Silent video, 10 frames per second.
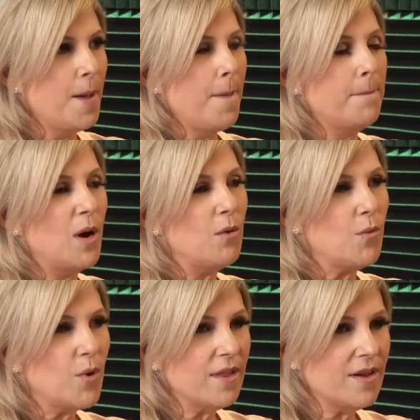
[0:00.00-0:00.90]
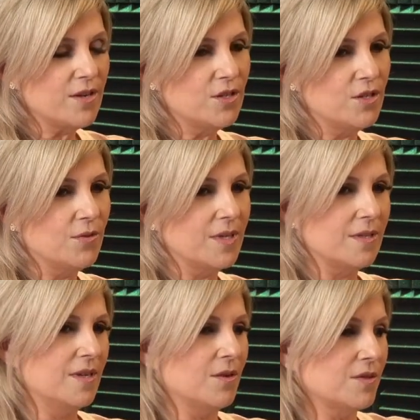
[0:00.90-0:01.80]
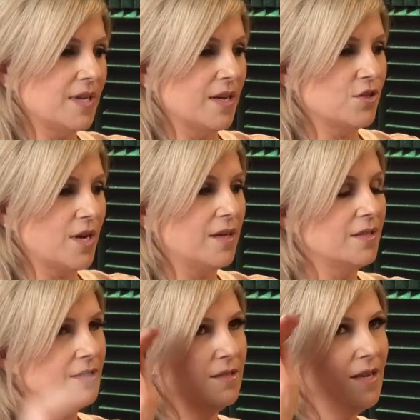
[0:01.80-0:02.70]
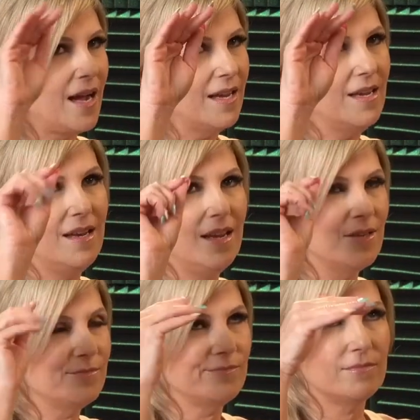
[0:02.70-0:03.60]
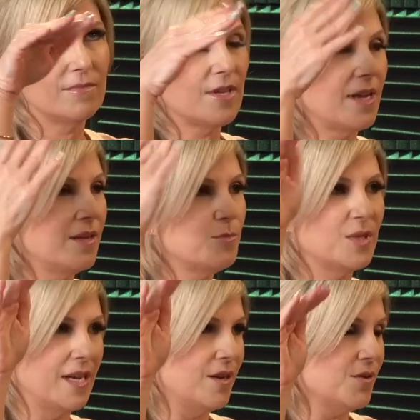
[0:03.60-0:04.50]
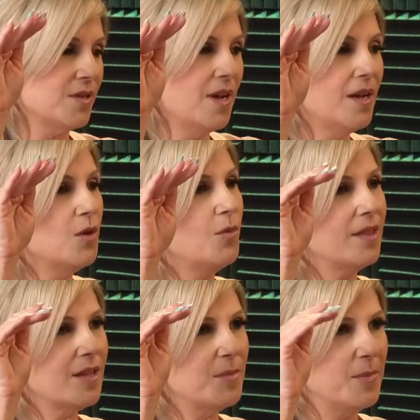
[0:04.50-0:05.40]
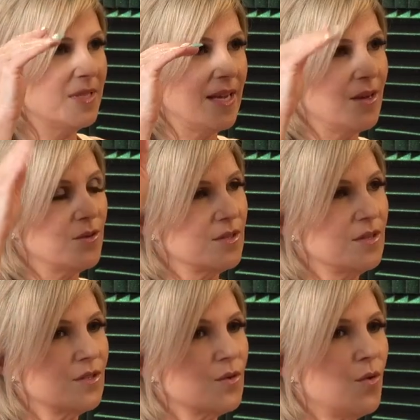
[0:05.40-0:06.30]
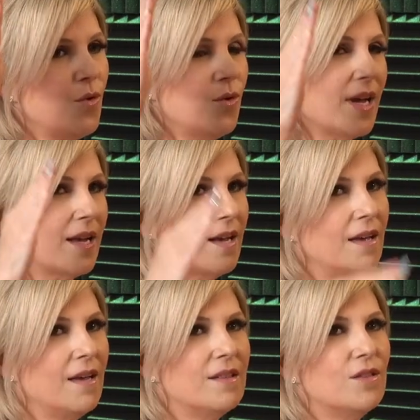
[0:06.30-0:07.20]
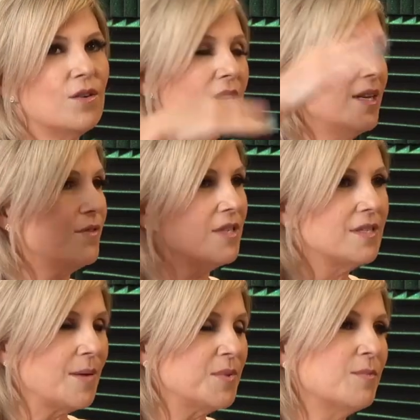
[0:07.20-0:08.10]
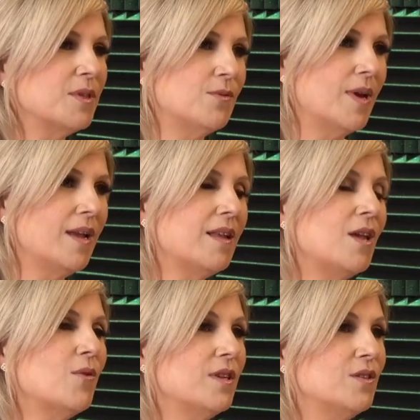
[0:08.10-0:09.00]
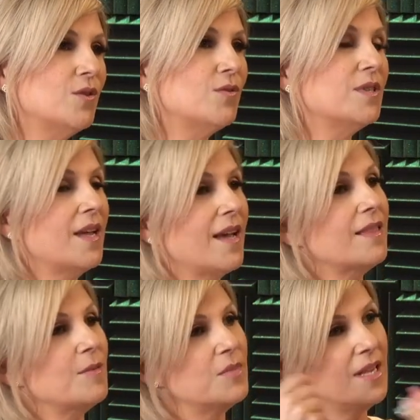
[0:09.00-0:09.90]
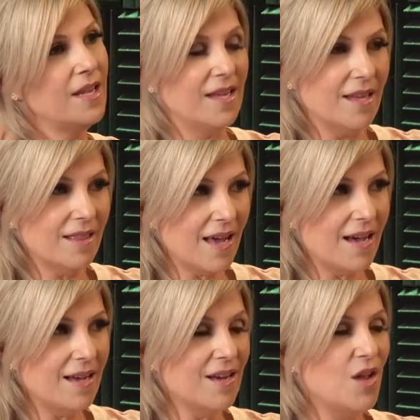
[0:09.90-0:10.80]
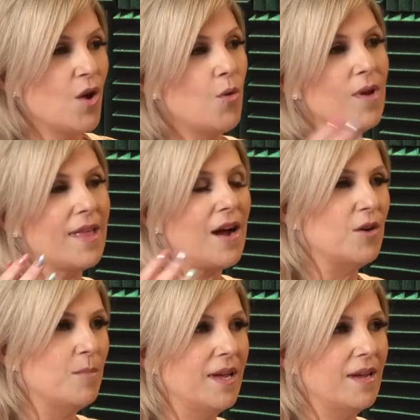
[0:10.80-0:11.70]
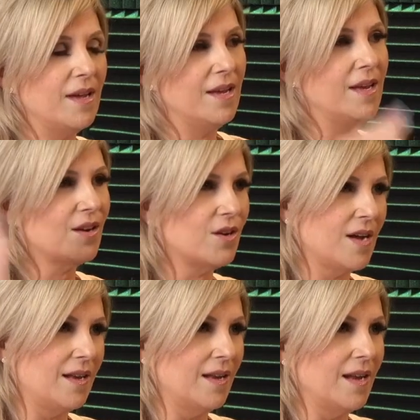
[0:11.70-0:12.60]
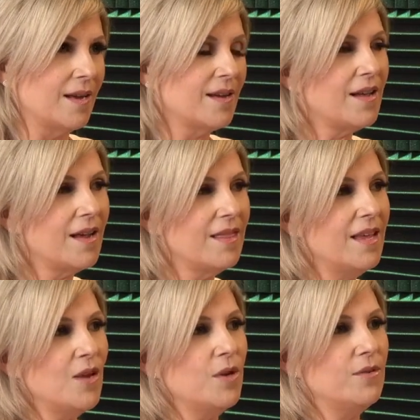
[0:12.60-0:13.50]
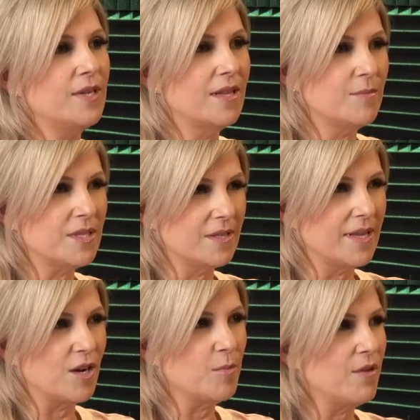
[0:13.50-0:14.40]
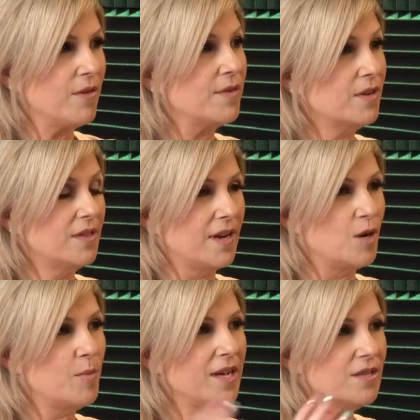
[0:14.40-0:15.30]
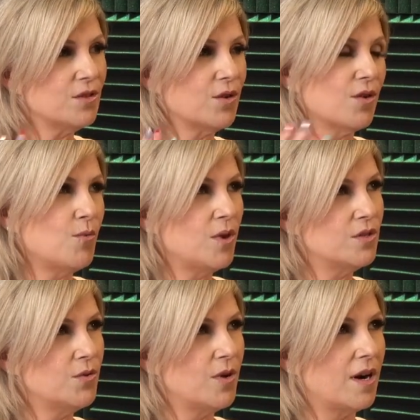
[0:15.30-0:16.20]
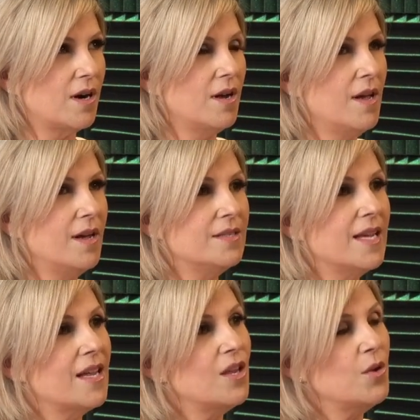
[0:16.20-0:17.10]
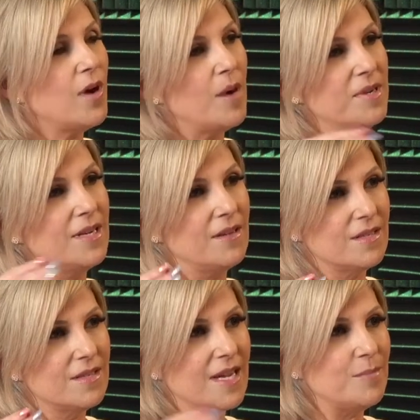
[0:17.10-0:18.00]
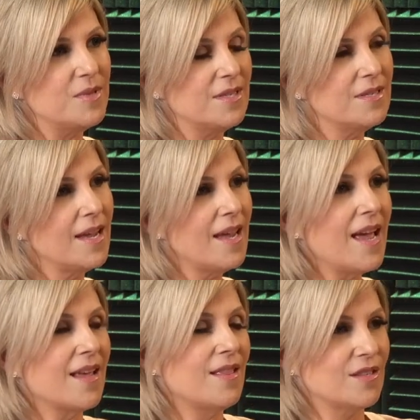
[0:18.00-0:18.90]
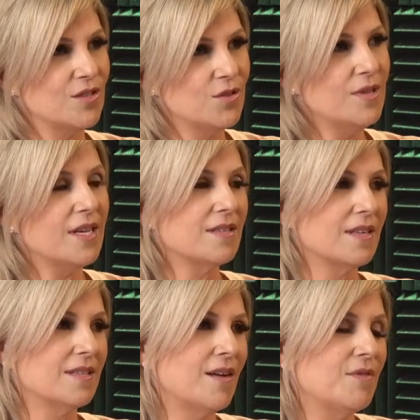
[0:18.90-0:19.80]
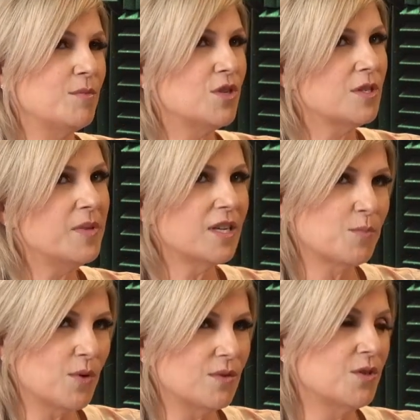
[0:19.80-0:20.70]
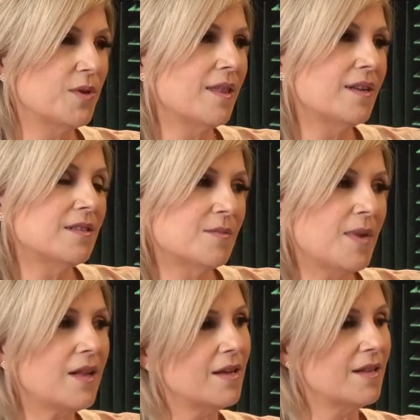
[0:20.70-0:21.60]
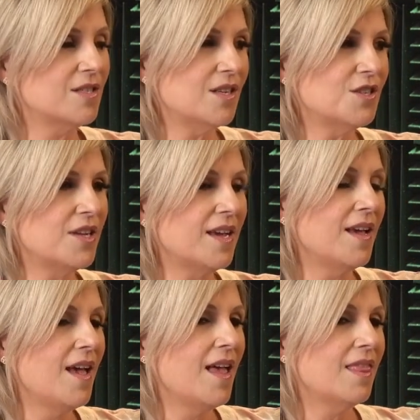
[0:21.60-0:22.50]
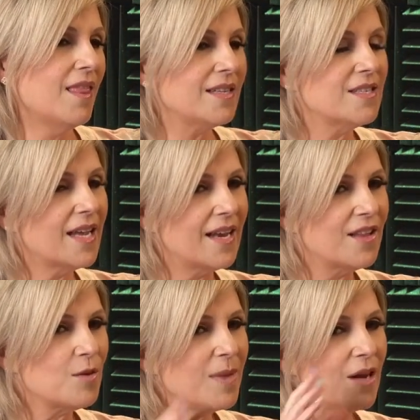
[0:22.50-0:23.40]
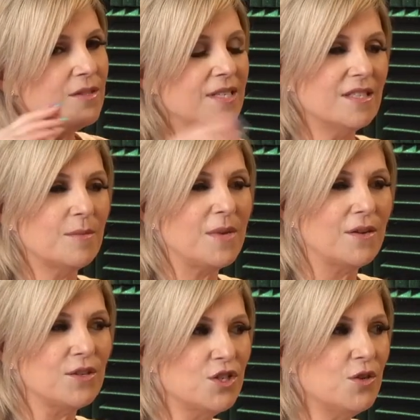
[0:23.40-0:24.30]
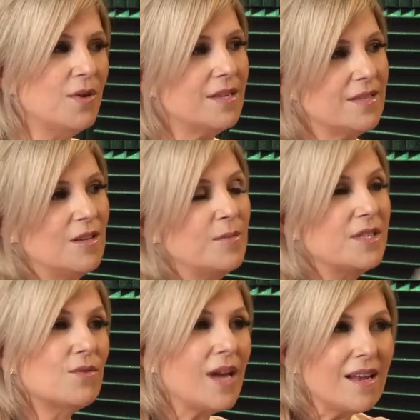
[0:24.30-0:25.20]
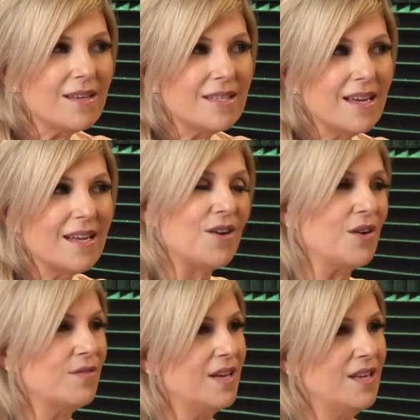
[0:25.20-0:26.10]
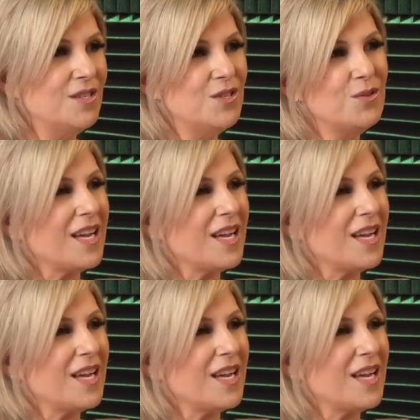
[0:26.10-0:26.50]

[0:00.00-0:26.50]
But what we're there to do is, say your child is not eating, say it's potatoes. You want them to eat potatoes. There's a whole 30 different steps in between that you can do to get them to eat that without it being eating or not eating. And I think when you take them to therapy, if you have a good therapist, they're the ones who are taking you up and down the steps to say, hey, let's do this. Let's have them just be exposed to it. Let's smell it. Let's touch it. Let's get it in their mouth. Teach them how to chew it. Tell them it's okay to take it out if they need to.